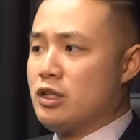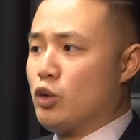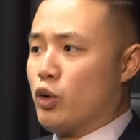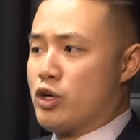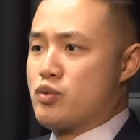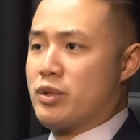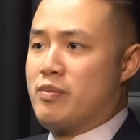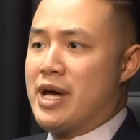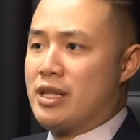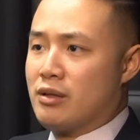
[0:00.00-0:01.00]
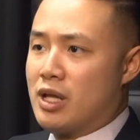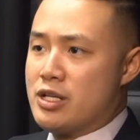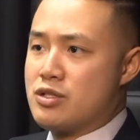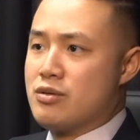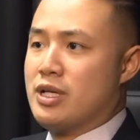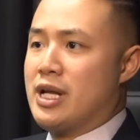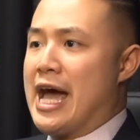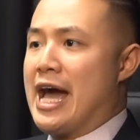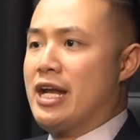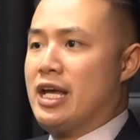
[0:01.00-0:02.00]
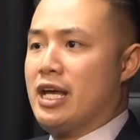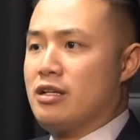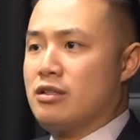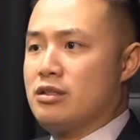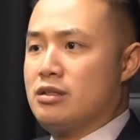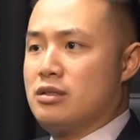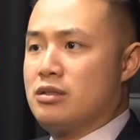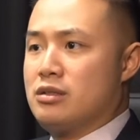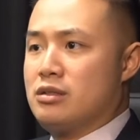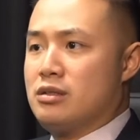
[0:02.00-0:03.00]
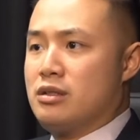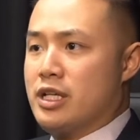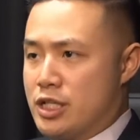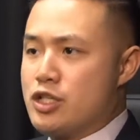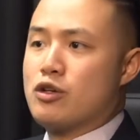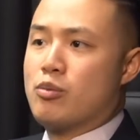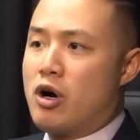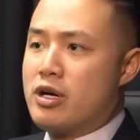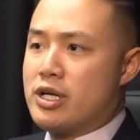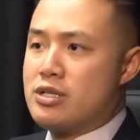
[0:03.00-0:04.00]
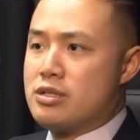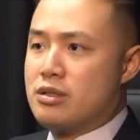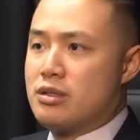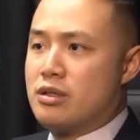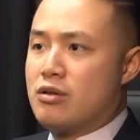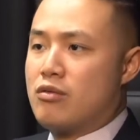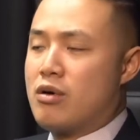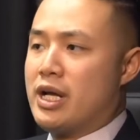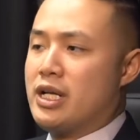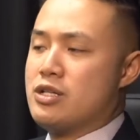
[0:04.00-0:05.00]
lawyers would amend the lawsuit and add in additional parties. Right. And